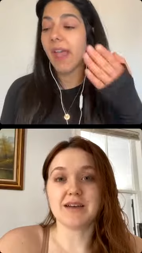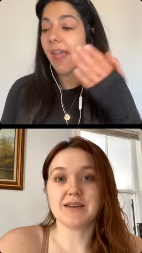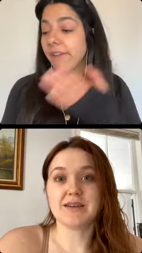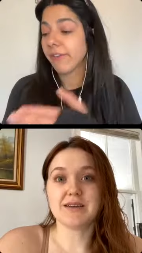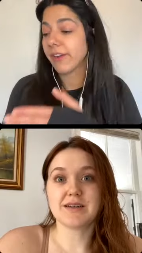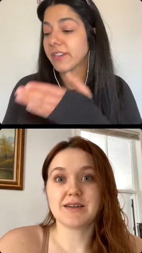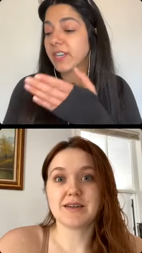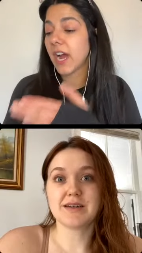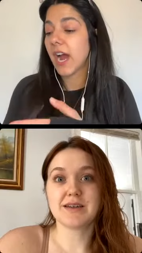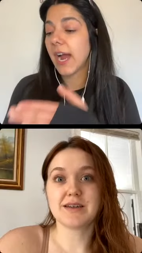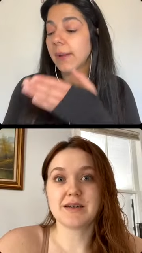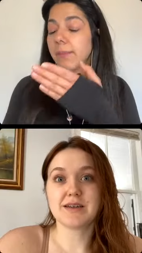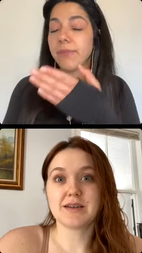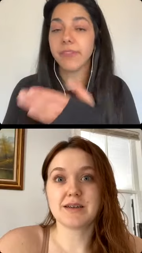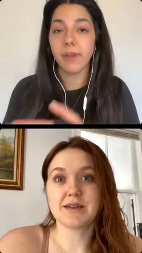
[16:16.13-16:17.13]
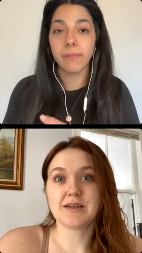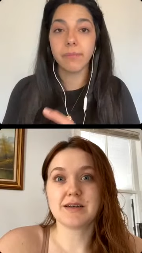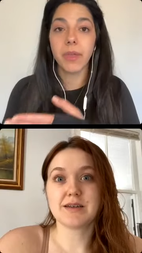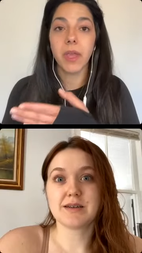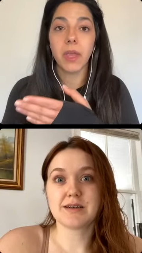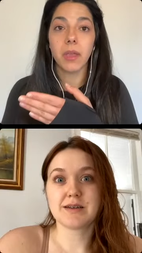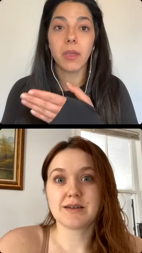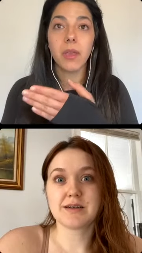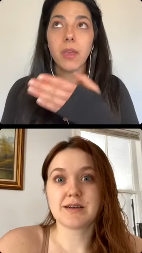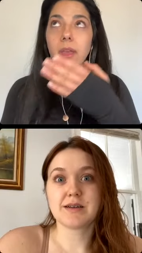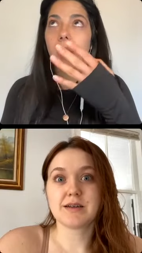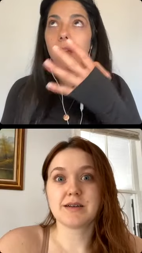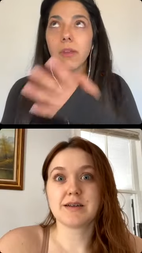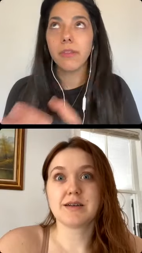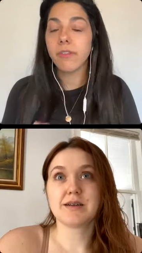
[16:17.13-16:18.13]
Speaker 1: every time something
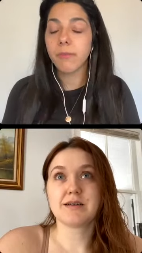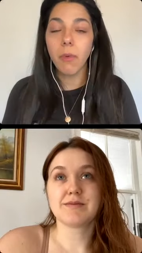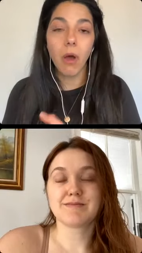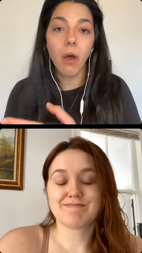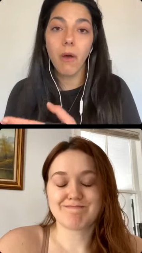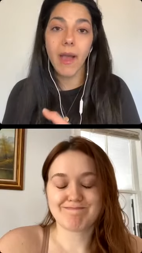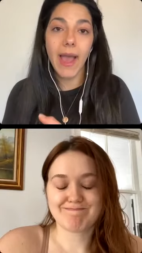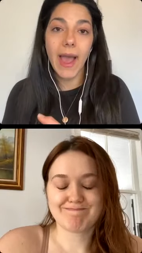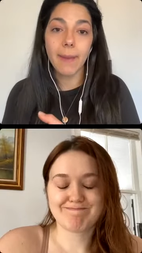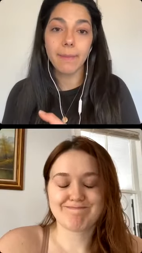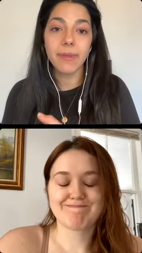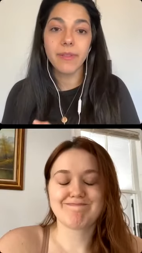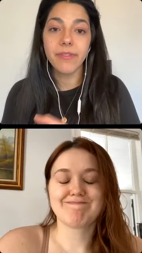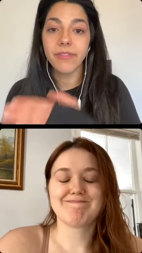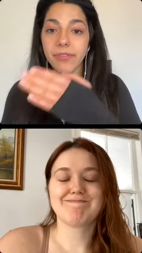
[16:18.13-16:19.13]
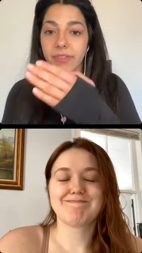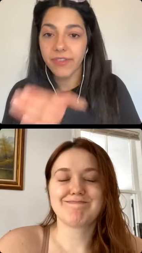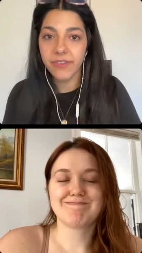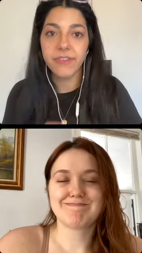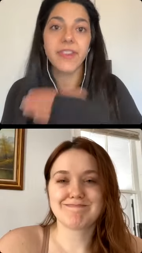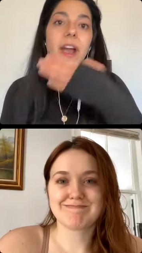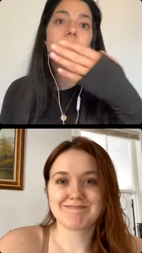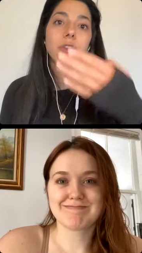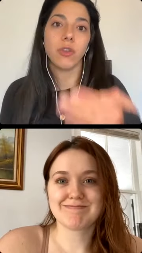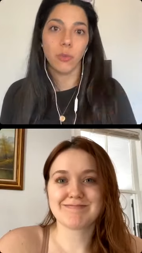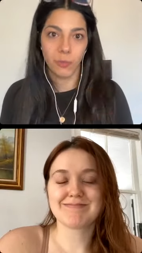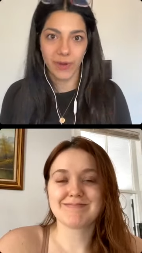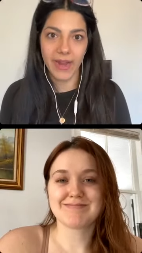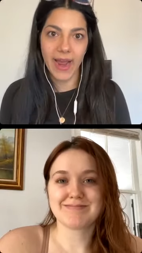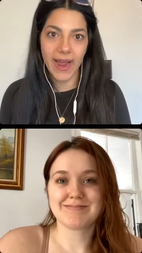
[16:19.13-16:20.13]
small happens, this is how you
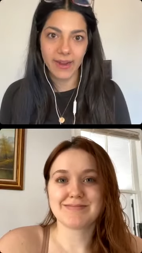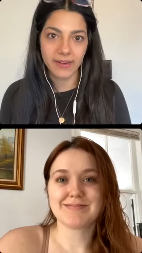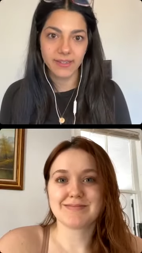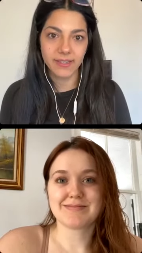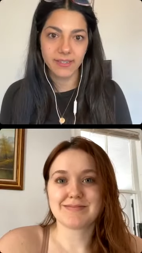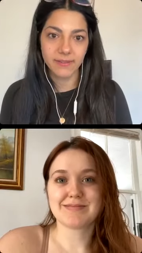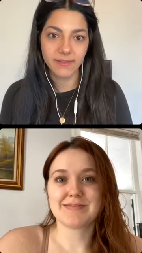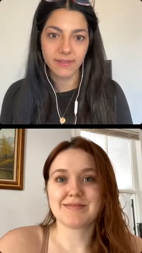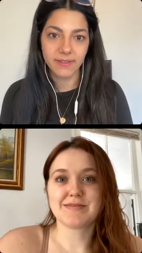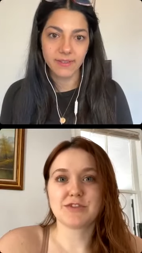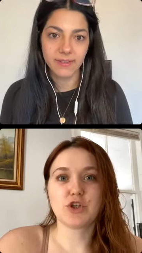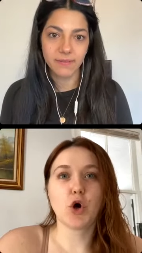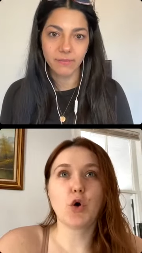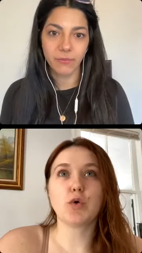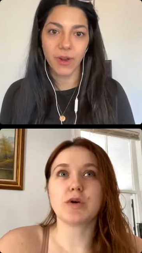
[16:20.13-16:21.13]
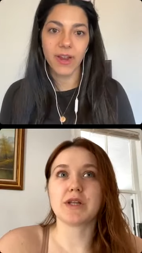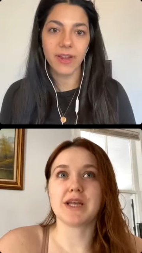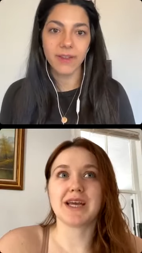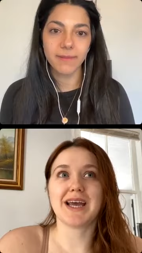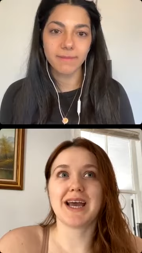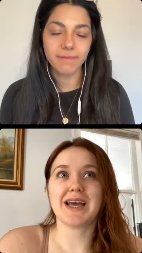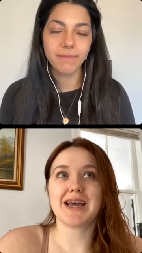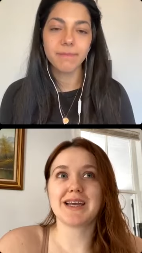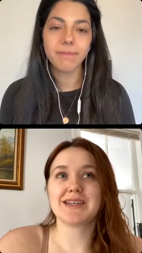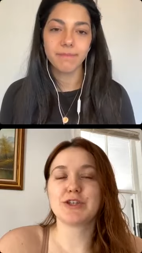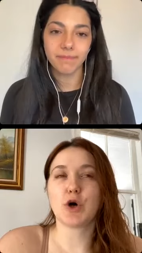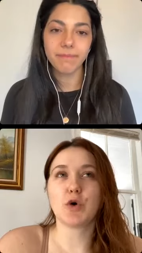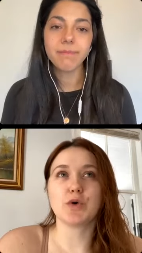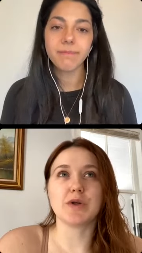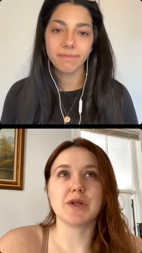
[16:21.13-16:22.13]
react. Totally. Right?
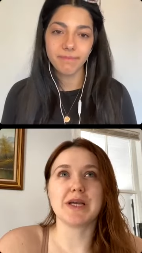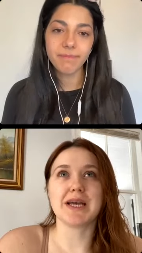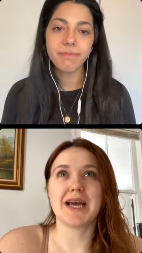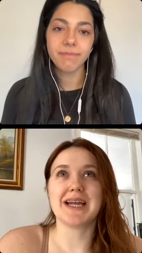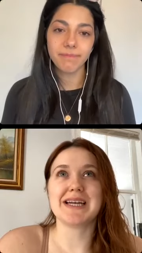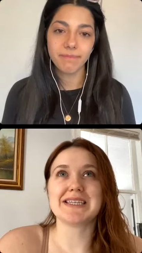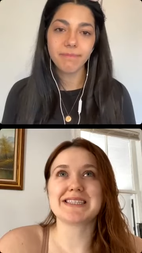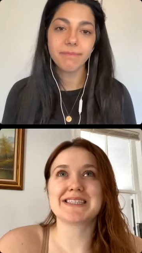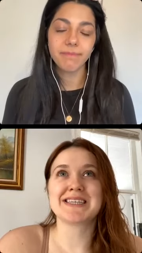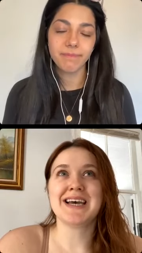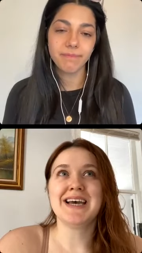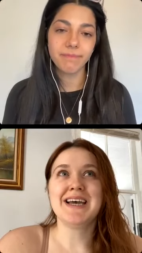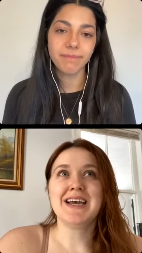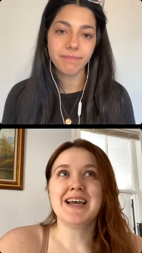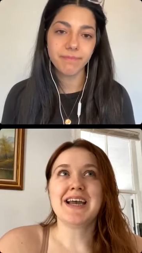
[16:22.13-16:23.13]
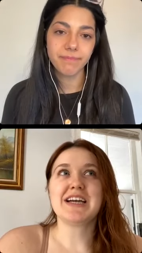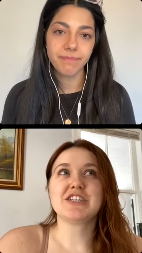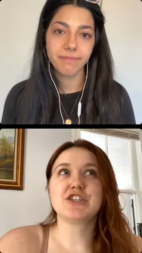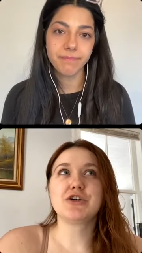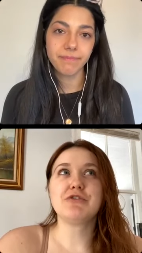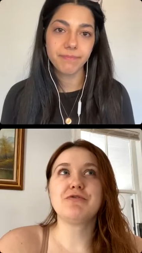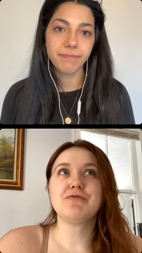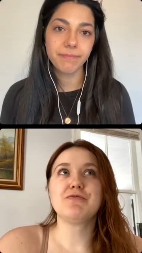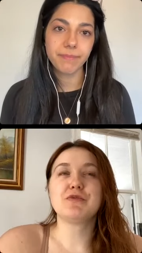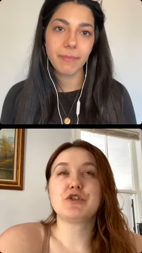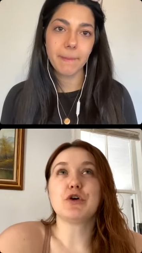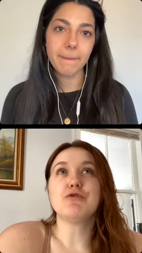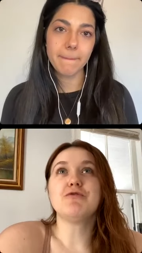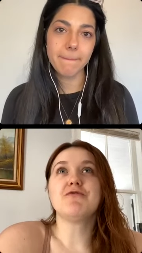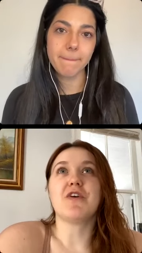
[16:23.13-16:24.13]
Speaker 2: Totally. And it's it's so
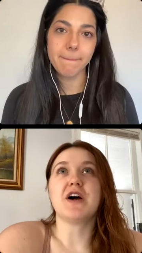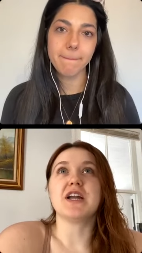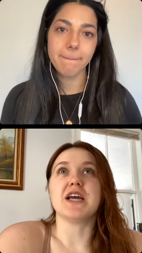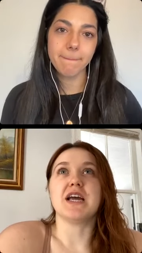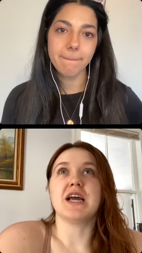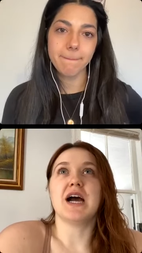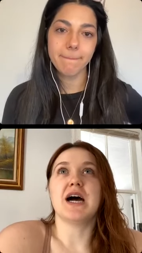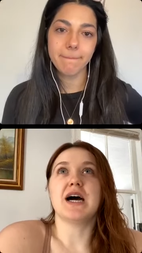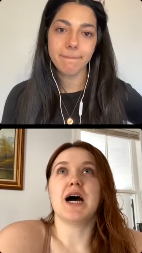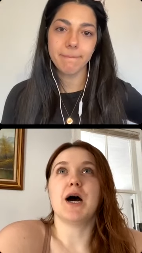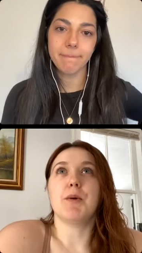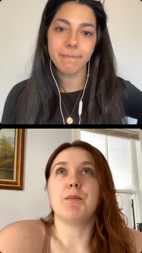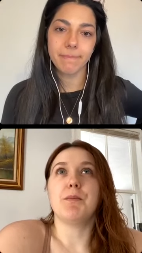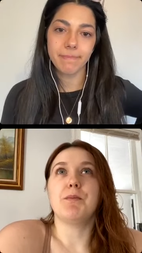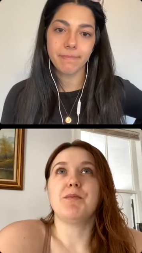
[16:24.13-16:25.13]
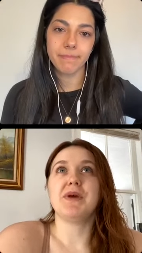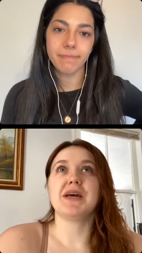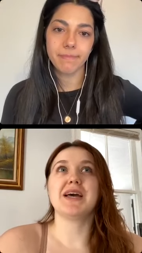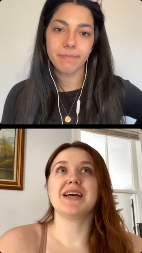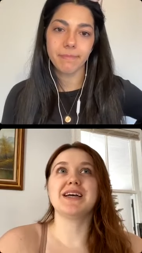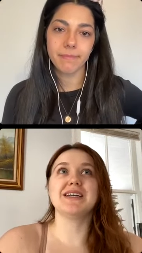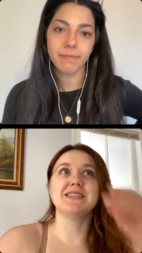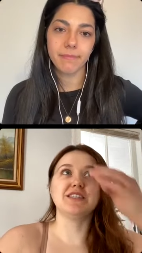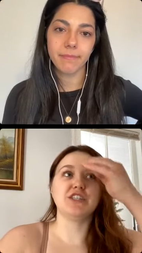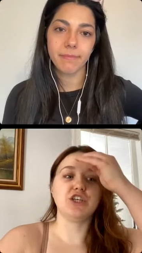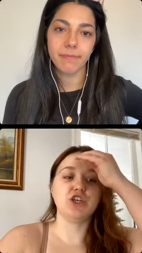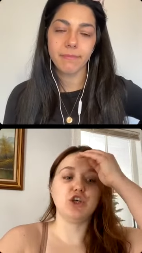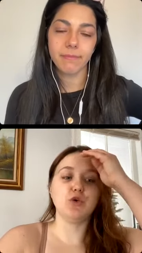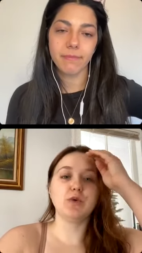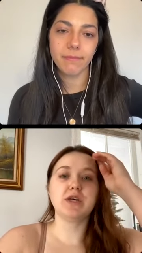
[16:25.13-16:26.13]
so funny um because
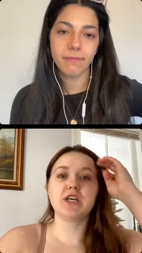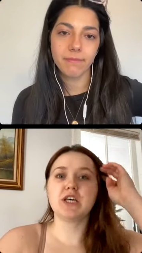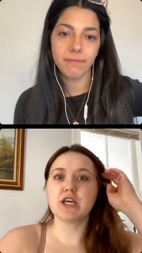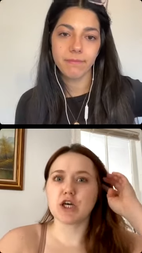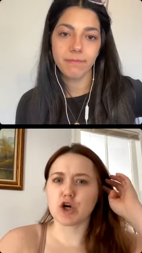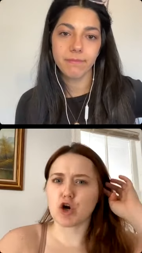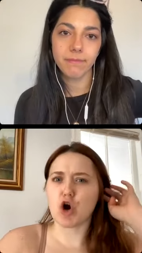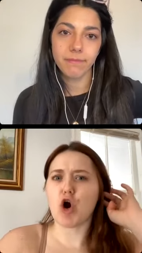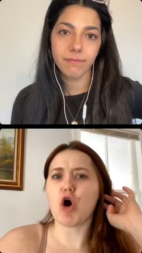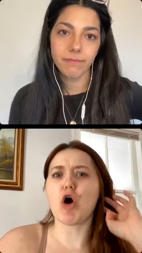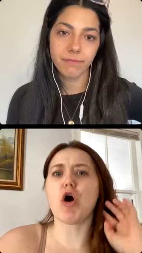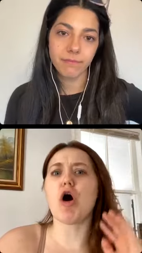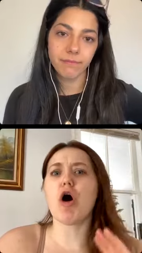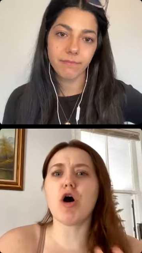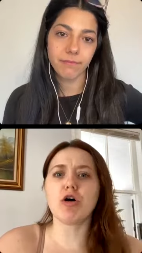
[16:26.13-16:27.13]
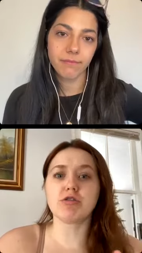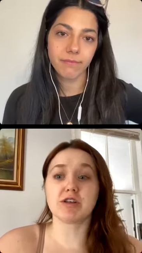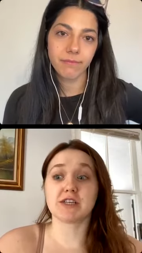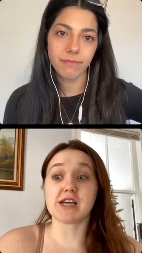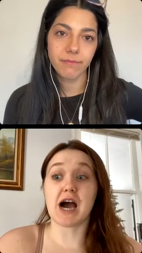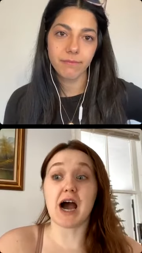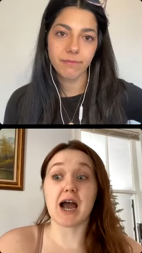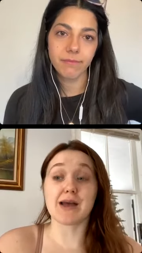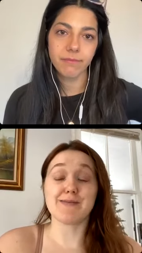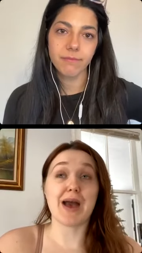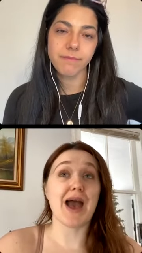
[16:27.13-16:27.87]
you hear all the time